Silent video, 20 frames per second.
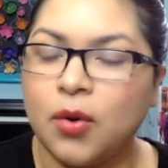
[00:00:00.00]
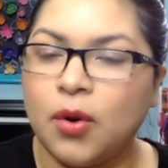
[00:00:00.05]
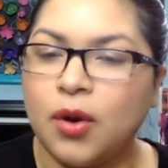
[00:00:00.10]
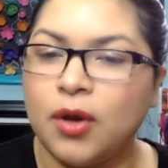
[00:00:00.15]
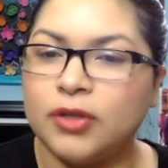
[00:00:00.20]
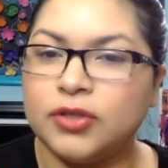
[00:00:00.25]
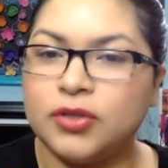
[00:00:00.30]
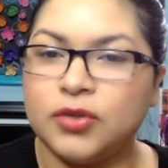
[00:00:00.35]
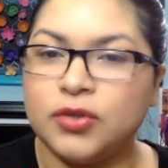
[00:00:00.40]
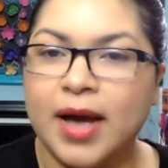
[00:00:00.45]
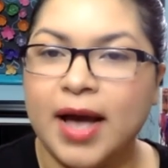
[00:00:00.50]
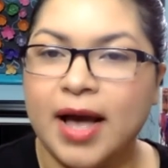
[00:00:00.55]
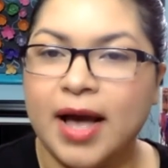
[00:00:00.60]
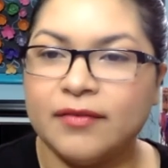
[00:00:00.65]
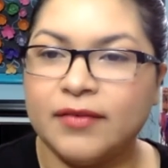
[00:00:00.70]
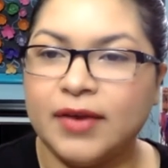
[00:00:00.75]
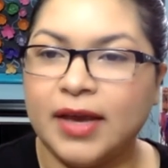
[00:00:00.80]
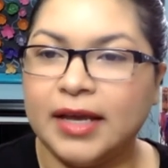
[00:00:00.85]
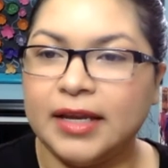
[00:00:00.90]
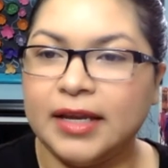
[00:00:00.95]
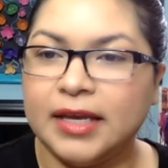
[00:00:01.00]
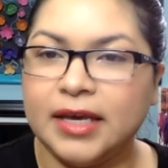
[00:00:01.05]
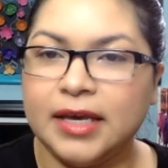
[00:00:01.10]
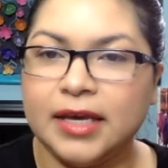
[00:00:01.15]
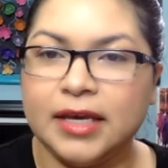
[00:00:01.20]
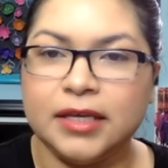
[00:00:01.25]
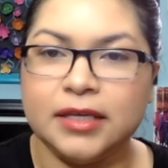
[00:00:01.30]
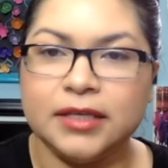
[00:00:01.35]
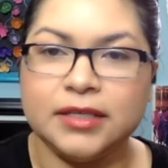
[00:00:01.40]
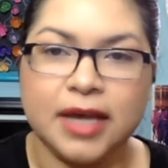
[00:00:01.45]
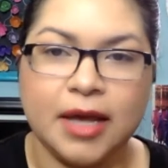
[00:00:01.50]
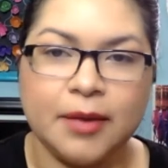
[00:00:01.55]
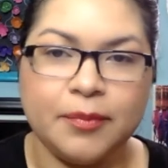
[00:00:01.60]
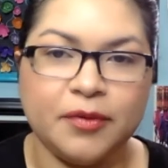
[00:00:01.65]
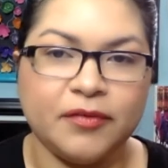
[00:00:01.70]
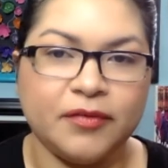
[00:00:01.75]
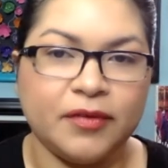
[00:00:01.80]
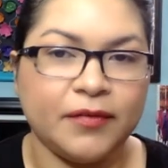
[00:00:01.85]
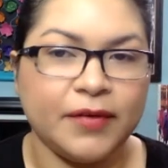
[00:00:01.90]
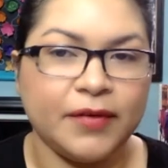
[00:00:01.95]
do you have any type
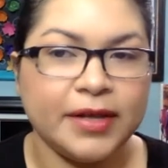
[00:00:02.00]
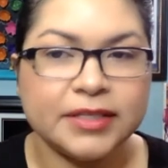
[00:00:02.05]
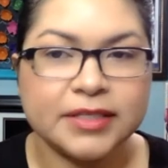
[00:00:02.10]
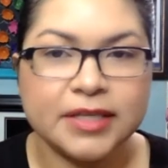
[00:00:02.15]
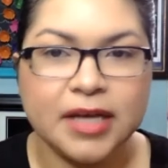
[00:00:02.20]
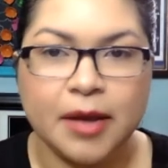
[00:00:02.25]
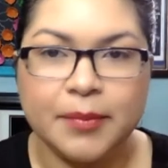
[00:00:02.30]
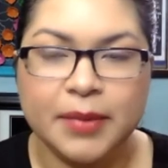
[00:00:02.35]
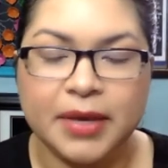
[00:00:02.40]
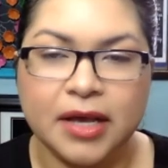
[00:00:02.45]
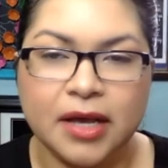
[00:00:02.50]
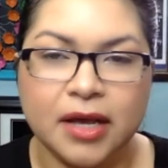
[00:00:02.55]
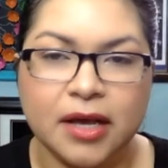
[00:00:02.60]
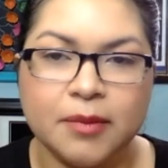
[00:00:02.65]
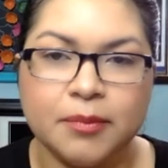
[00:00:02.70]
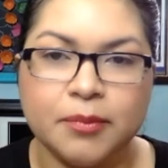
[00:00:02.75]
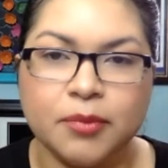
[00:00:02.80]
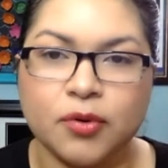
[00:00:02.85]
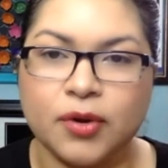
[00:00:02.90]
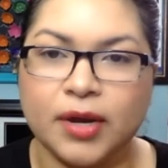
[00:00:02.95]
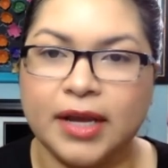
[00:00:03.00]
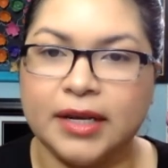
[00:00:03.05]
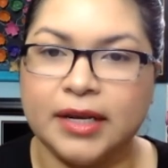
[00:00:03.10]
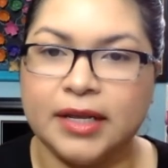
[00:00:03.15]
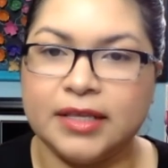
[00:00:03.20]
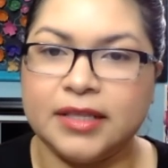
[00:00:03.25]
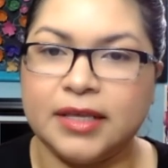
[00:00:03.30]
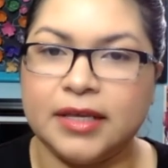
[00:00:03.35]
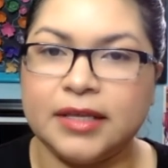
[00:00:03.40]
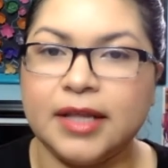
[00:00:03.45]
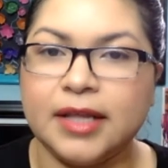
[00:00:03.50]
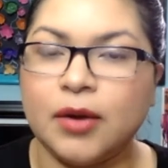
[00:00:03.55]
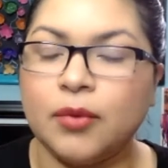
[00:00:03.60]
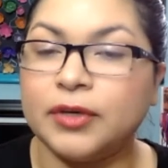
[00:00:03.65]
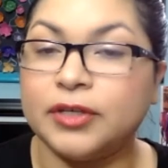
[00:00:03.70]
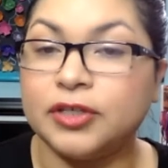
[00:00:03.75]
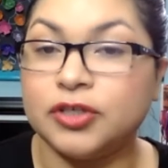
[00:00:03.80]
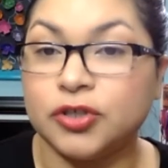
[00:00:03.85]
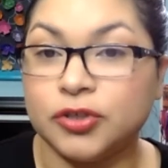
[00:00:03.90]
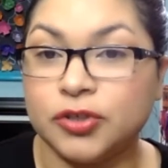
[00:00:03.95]
of events coming up or anything that we
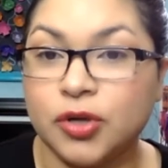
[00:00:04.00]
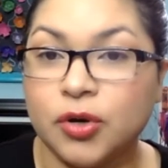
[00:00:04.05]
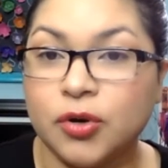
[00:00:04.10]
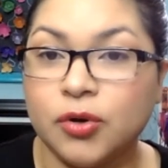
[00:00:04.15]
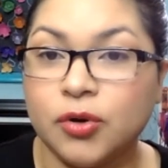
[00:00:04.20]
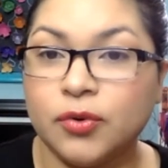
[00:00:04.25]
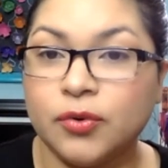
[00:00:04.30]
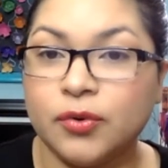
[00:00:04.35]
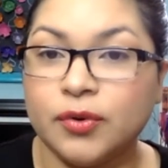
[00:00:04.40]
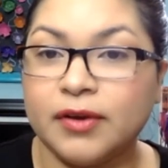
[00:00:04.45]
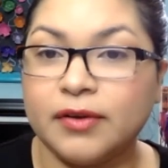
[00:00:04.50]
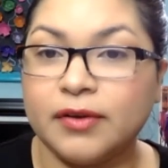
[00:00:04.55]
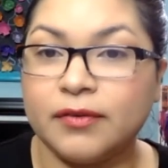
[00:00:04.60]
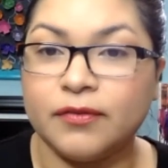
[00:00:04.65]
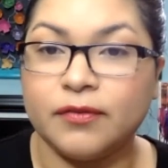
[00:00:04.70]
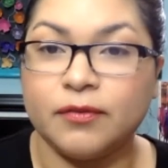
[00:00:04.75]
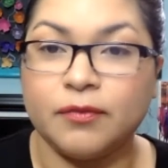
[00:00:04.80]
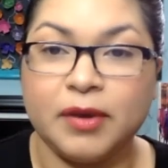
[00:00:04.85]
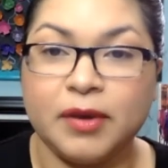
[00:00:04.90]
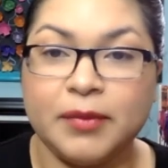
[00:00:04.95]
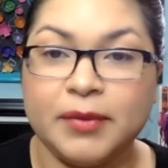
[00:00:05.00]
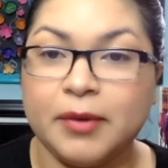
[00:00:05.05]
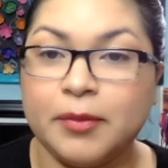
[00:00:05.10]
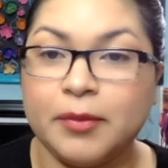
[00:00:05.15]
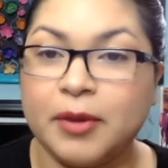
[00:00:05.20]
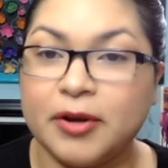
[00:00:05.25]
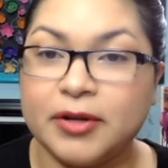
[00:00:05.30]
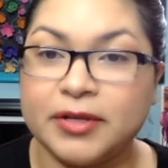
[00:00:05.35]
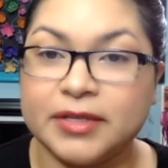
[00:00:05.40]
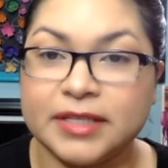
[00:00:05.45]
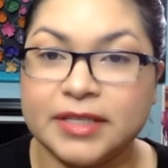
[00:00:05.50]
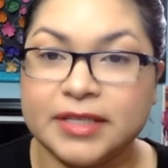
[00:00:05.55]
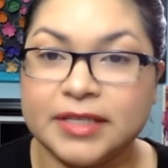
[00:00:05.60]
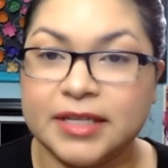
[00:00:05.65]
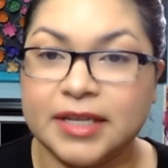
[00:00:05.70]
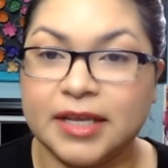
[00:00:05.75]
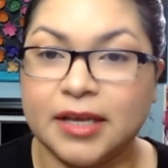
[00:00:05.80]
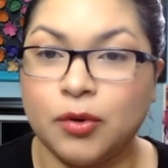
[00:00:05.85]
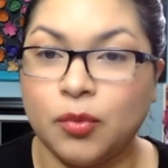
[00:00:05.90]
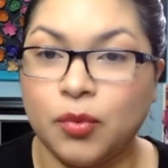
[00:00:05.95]
should know if maybe a parent's
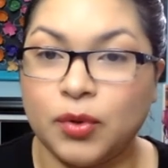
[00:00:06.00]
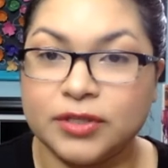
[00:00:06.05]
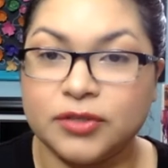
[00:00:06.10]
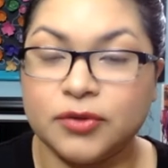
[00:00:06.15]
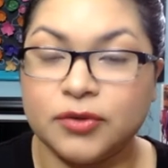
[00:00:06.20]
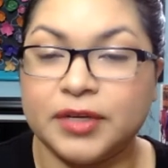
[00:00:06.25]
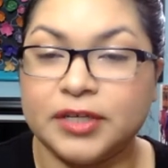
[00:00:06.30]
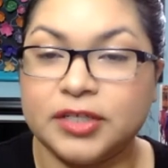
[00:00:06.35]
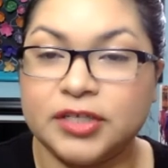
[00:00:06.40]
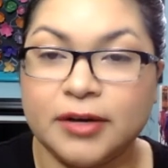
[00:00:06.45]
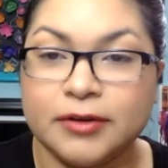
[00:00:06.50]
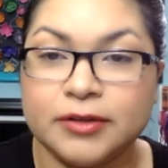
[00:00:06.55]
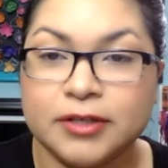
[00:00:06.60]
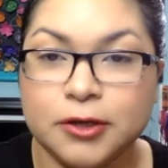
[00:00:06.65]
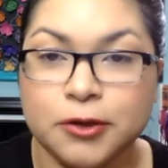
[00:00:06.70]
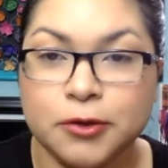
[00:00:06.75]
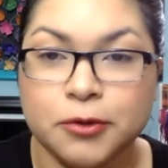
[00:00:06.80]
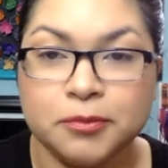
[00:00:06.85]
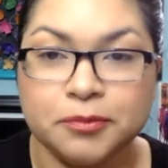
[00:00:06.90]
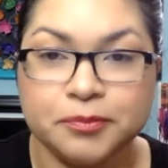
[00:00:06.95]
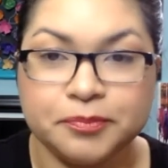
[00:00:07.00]
listening and wants to reach out to you?